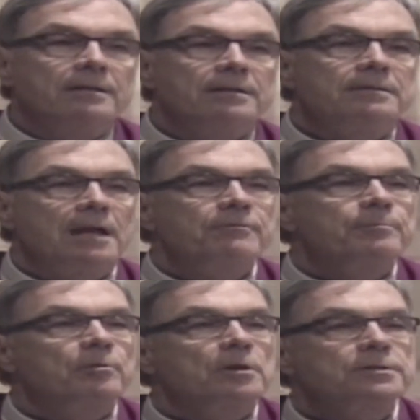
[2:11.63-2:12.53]

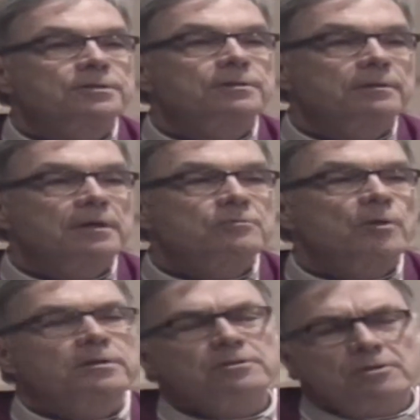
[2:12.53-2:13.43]
David Brooks has
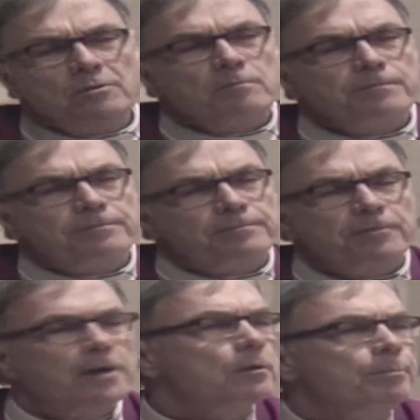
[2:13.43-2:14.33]
written two
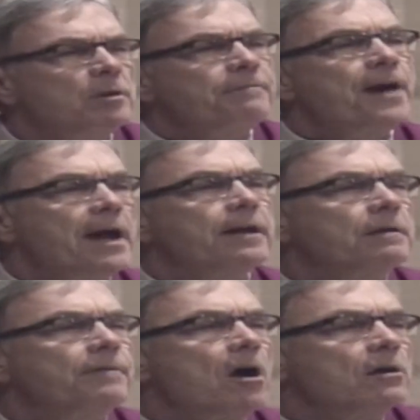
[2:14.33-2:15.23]
rather
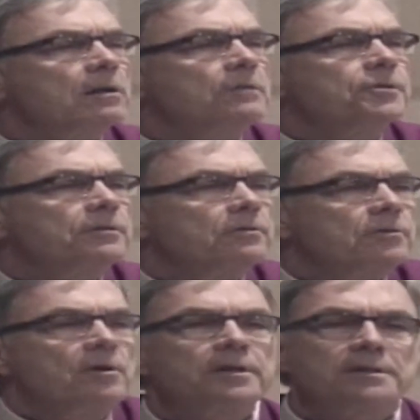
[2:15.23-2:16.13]
provocative articles in the New
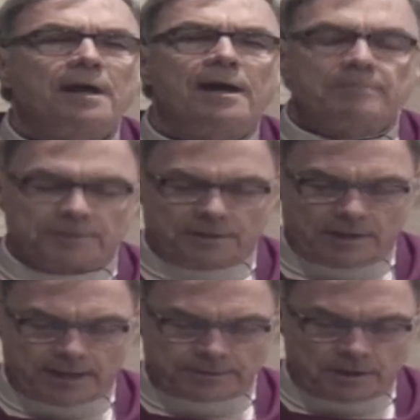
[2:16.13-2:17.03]
York Times in the
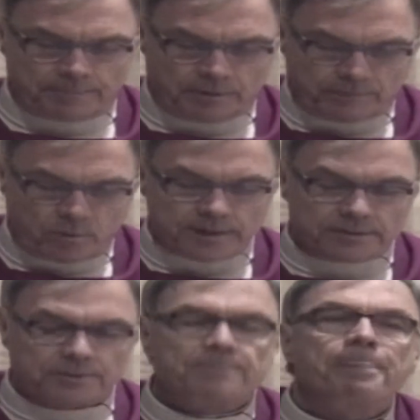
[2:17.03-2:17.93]
last couple of
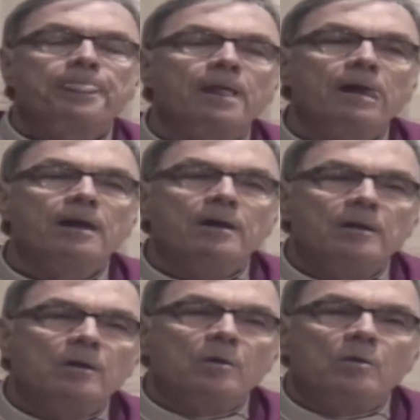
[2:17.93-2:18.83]
weeks.
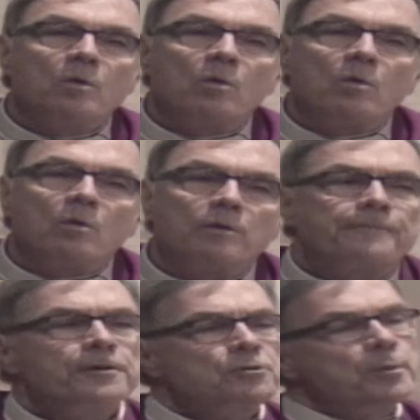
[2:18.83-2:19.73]
The
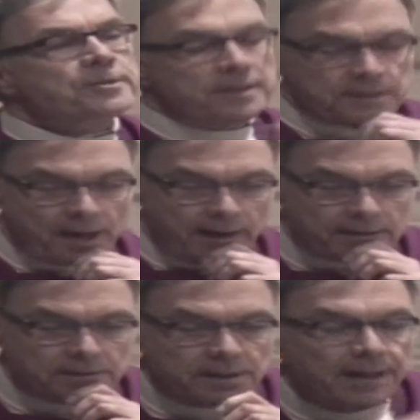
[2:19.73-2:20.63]
first was
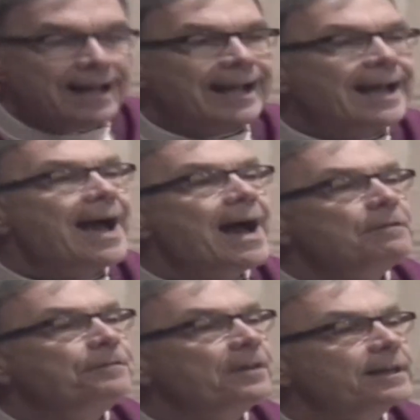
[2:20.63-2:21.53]
entitled
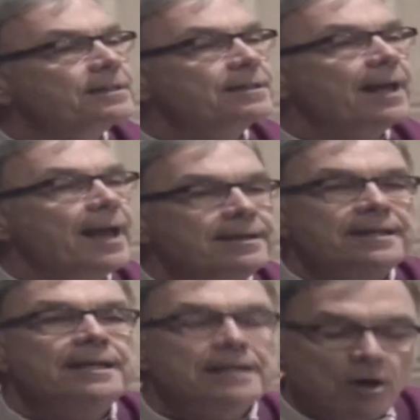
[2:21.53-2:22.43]
"Conflict and
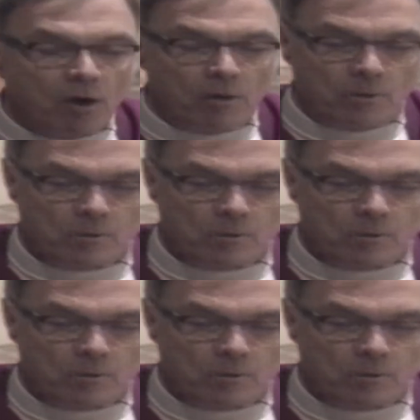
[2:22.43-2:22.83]
Ego,"